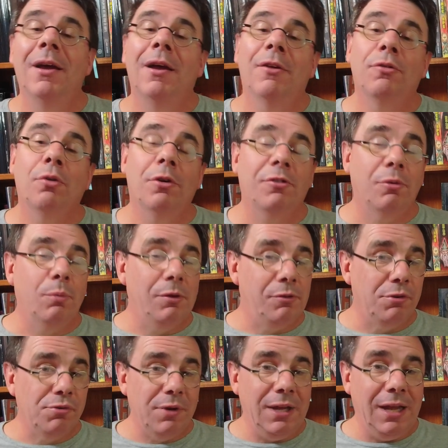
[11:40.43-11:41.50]
Swords and
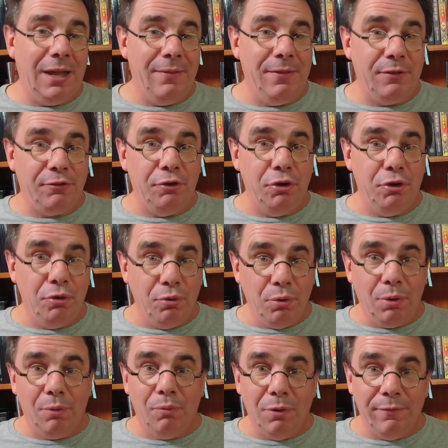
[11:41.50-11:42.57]
Wizardry and this
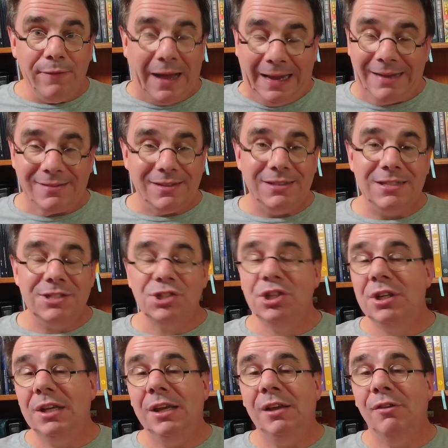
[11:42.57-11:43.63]
new revised
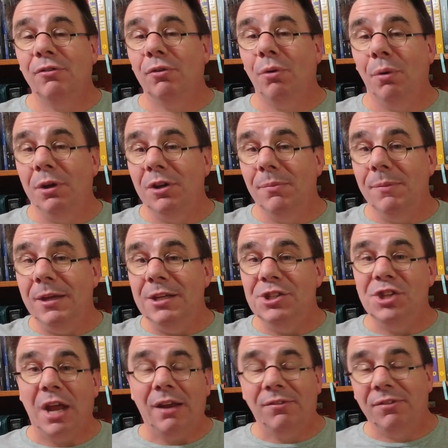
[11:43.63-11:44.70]
edition is going to be
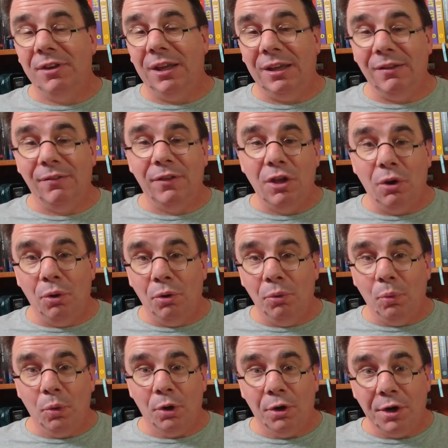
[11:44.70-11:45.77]
jettisoning the old
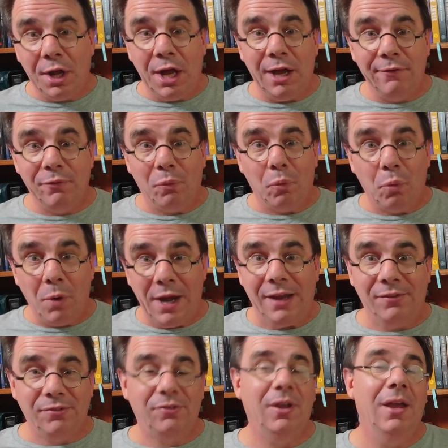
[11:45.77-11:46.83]
word of
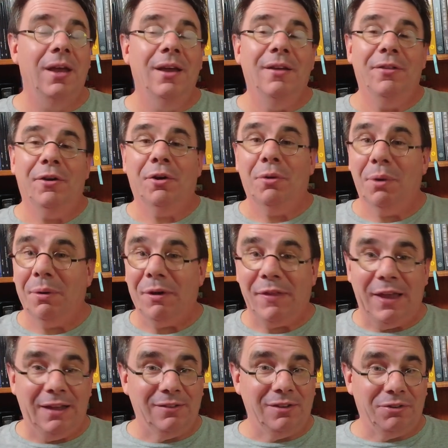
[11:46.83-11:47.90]
race. They're going with
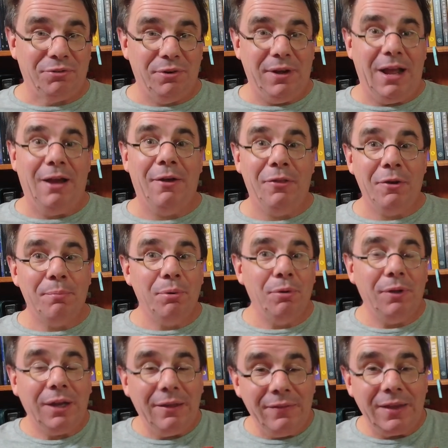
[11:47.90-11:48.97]
ancestry now, and they're
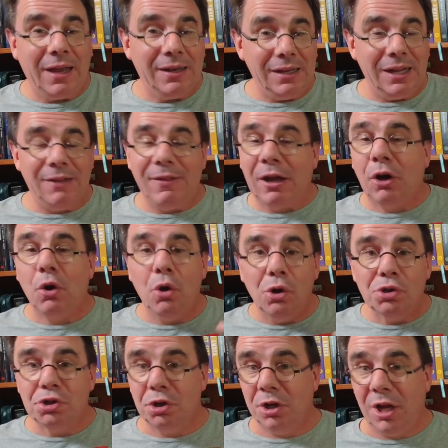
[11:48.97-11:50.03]
pulling in the idea that
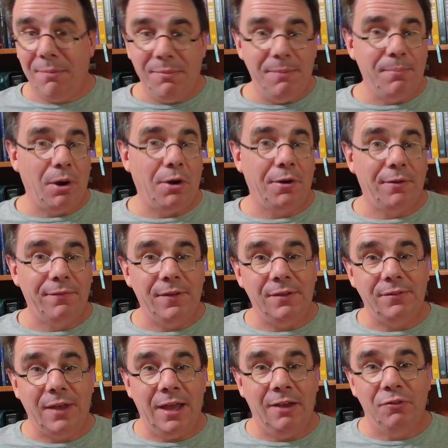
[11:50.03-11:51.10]
culture can be part of
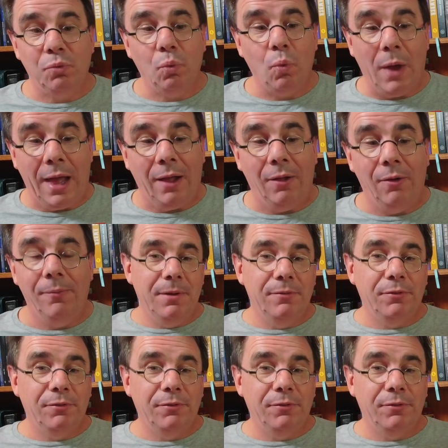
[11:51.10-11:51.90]
this as well.